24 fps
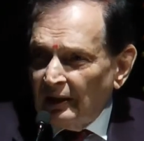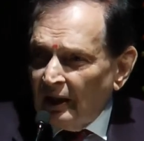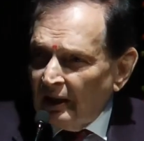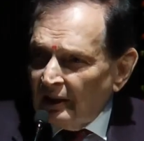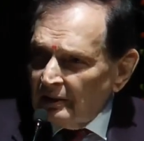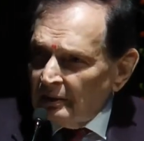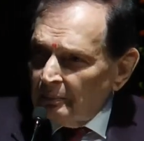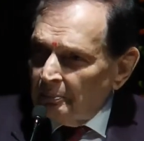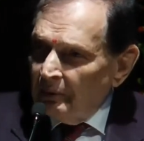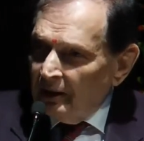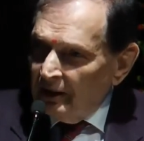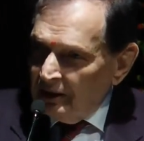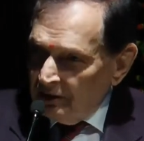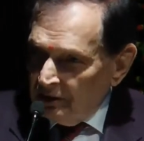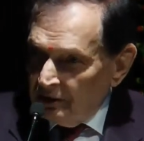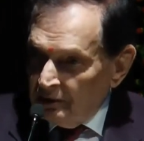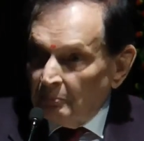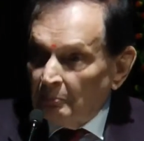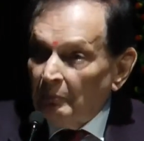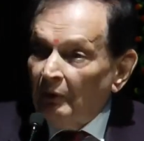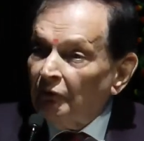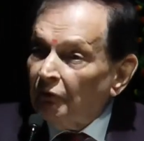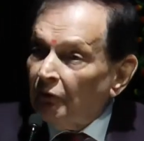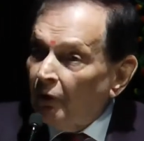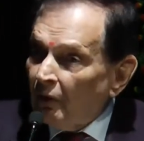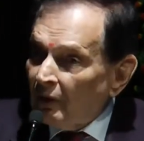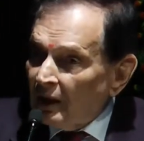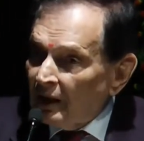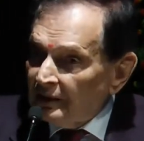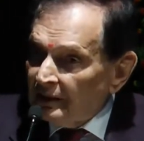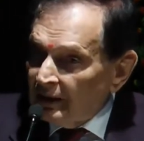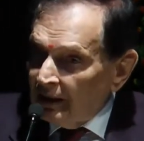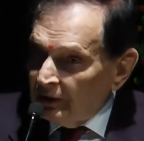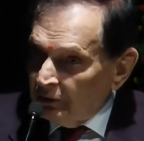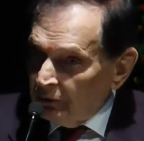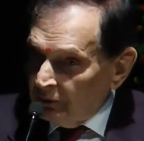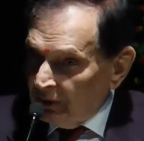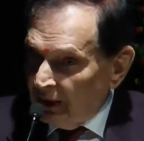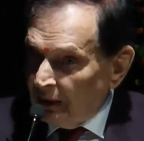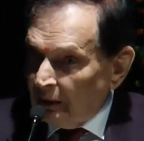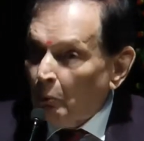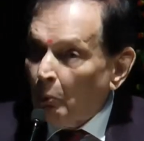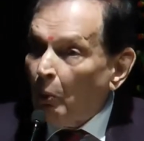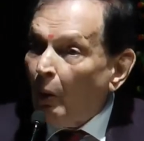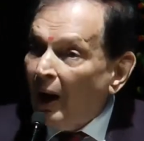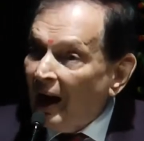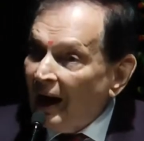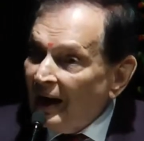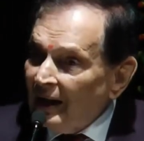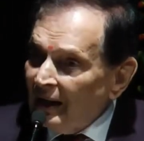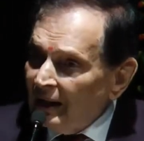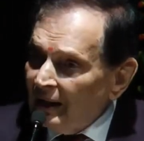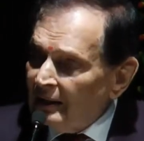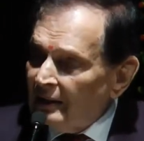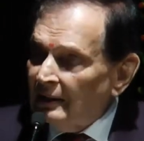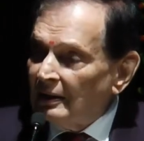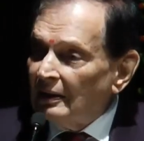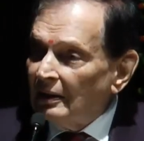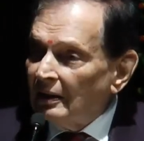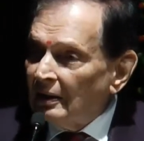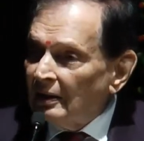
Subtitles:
other patients? Before I tell you that, why